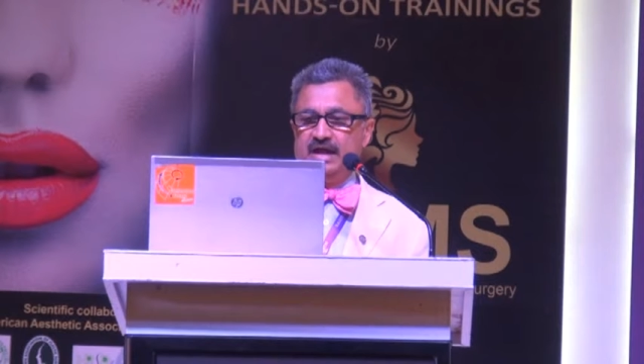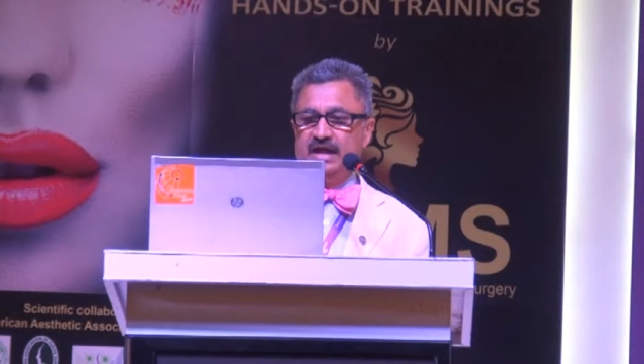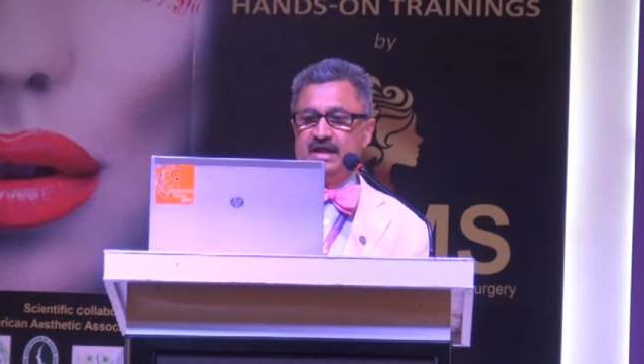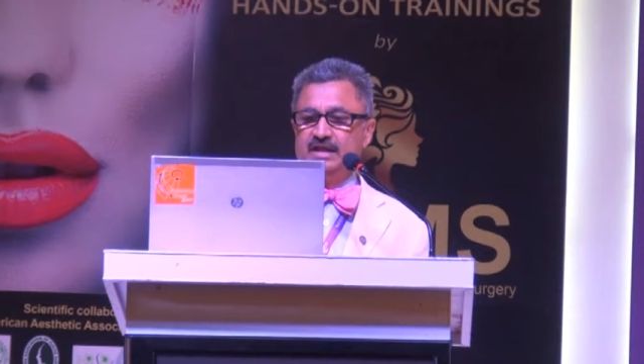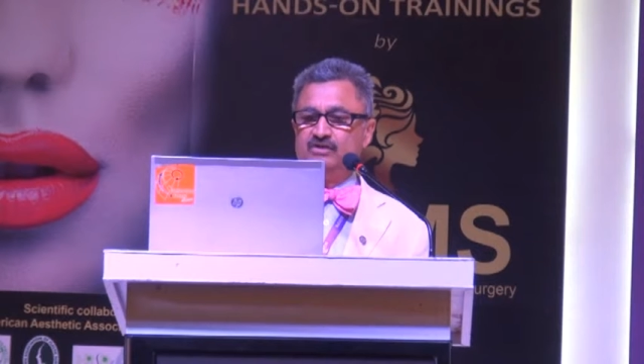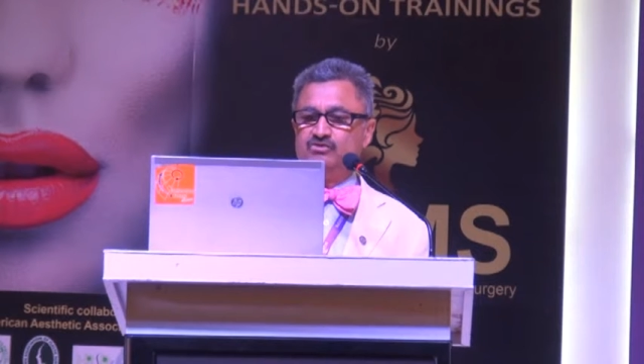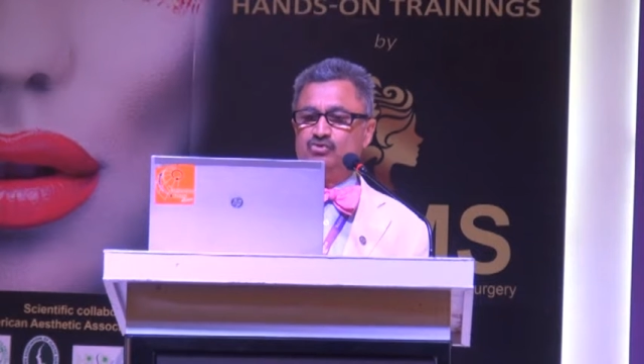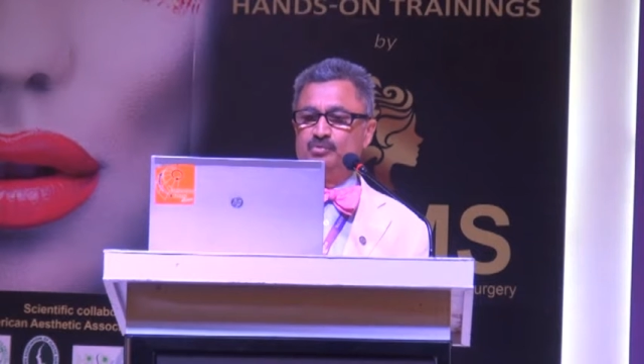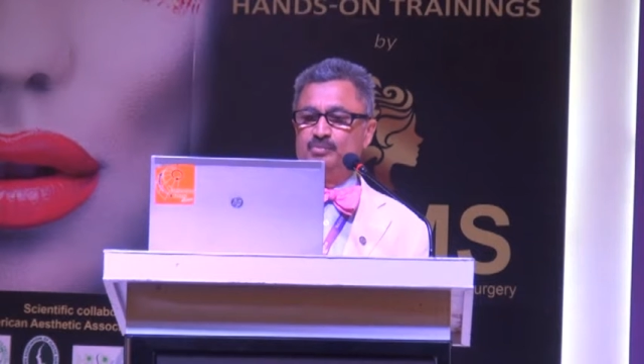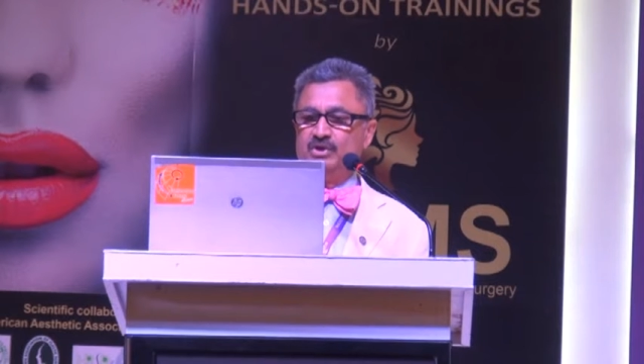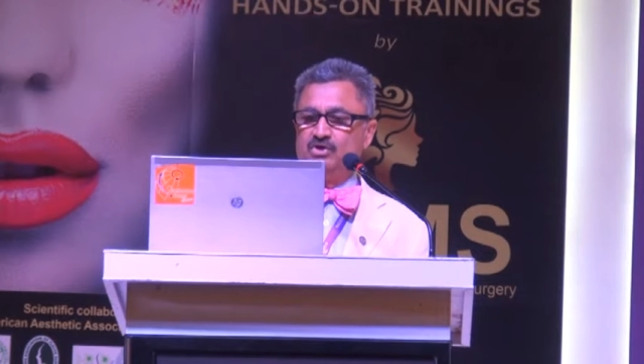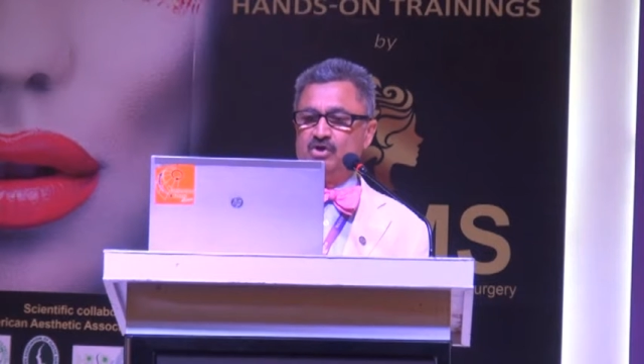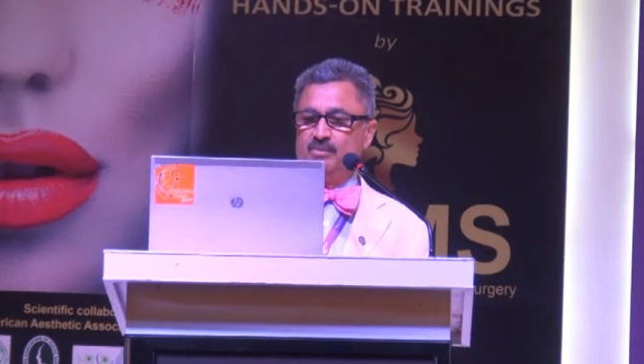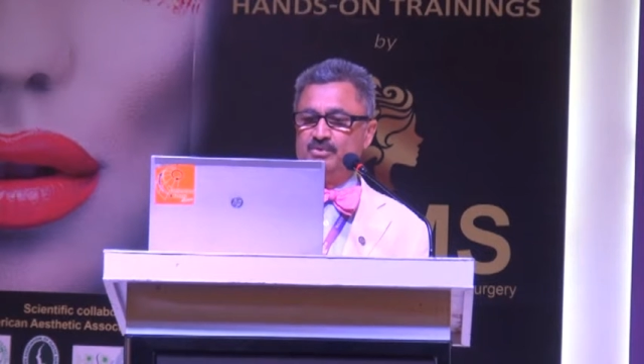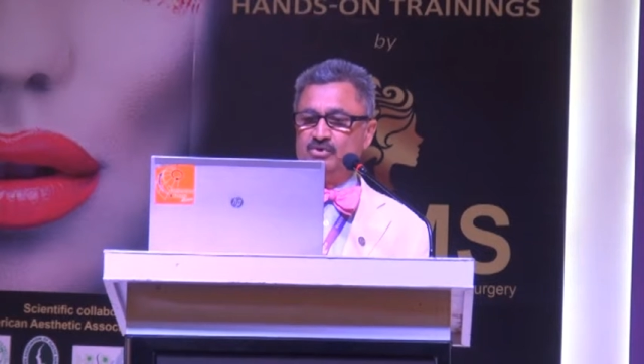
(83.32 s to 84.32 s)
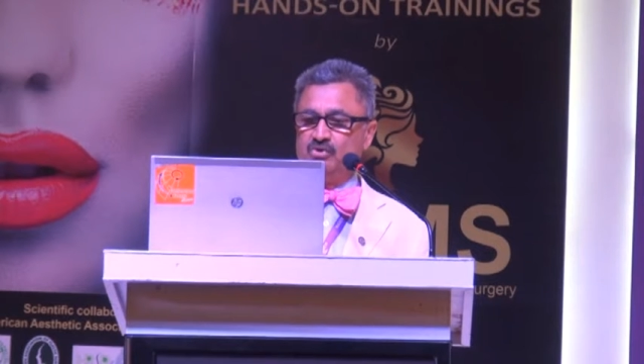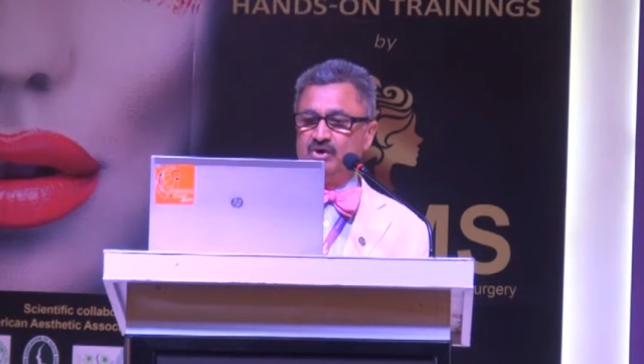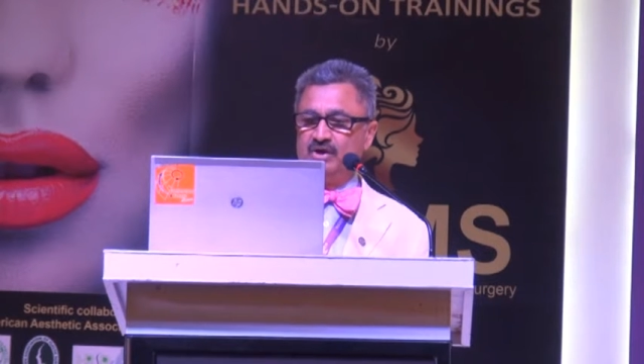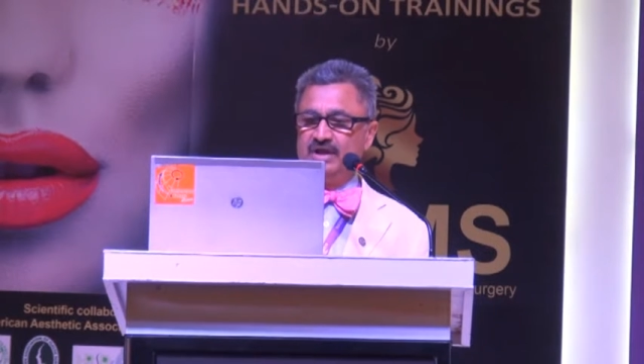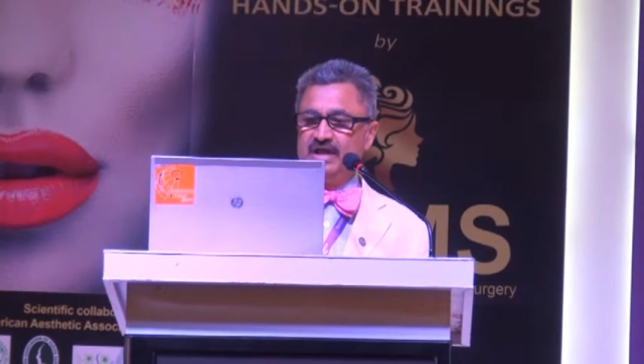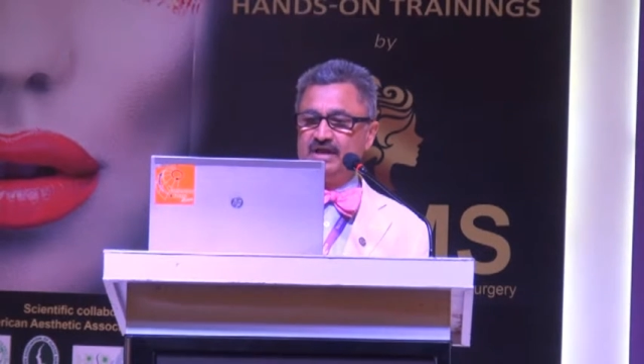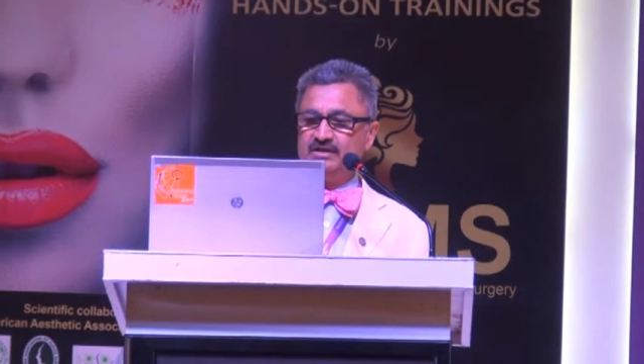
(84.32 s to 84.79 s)
And it could be
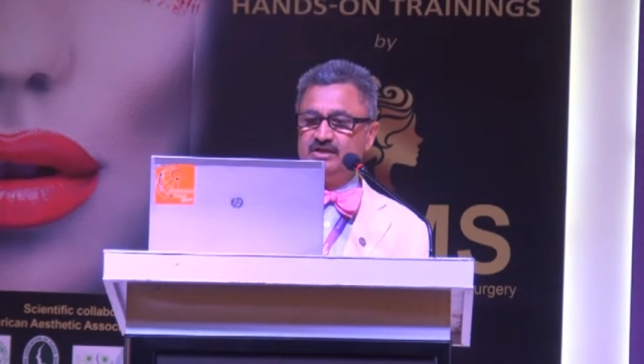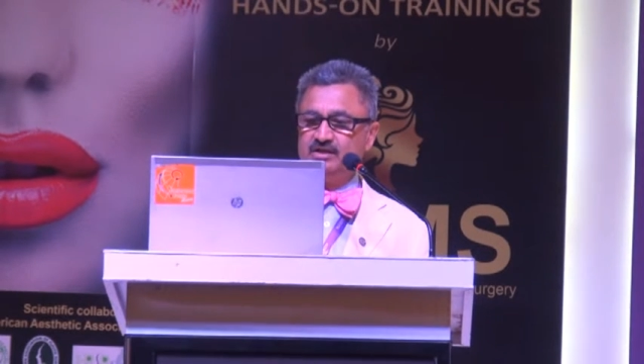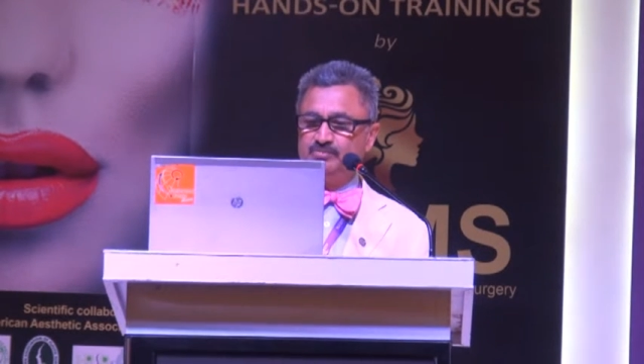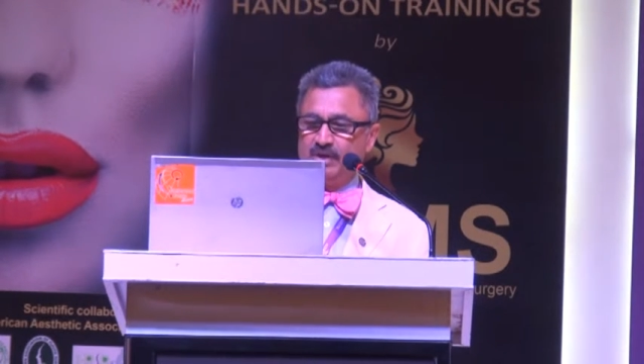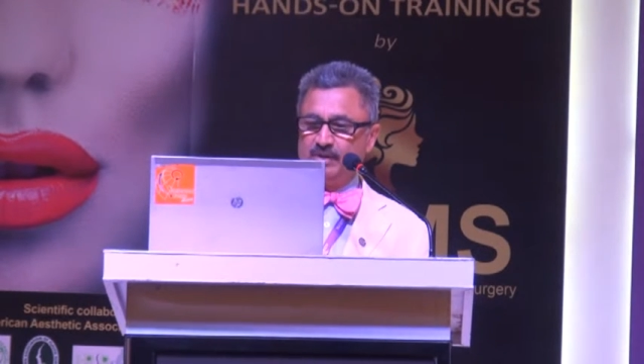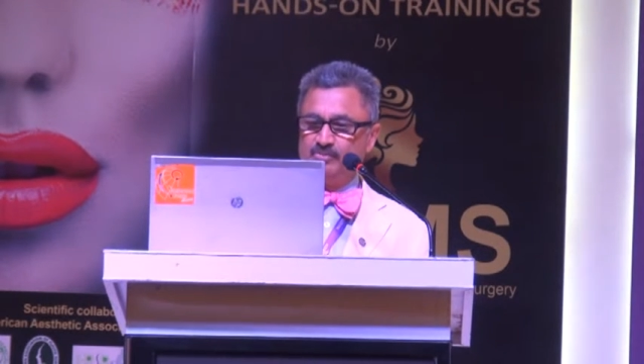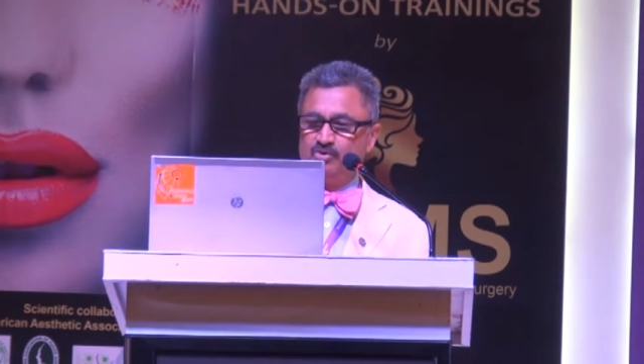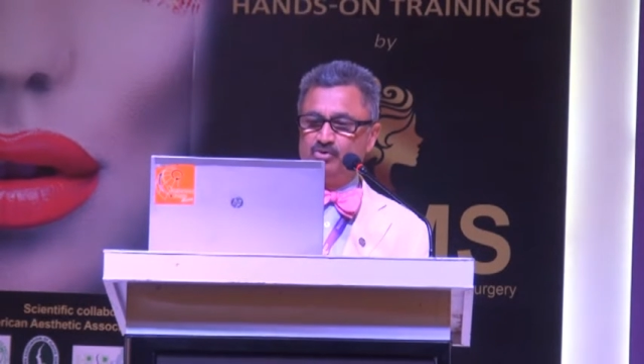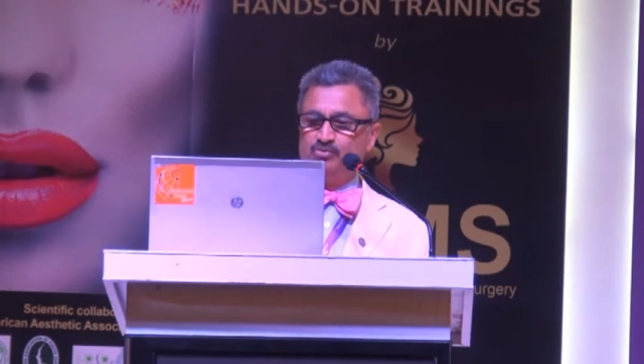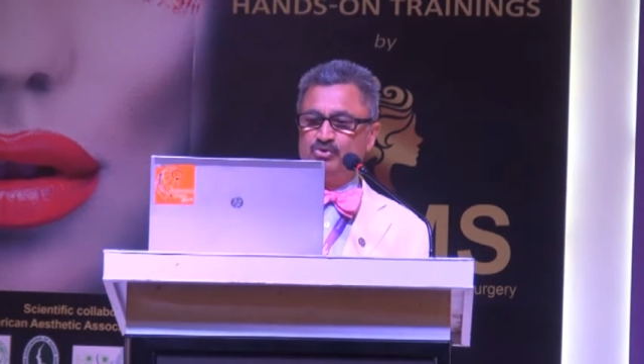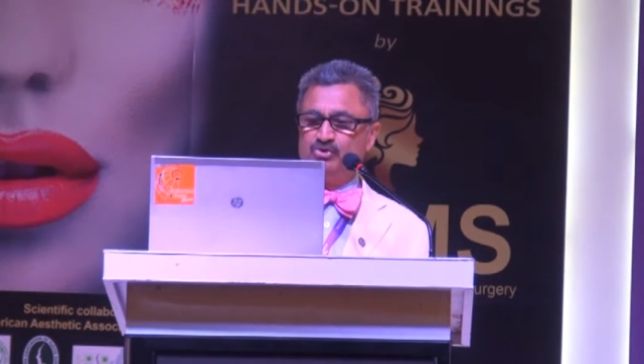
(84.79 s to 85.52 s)
comedonal acne, papular,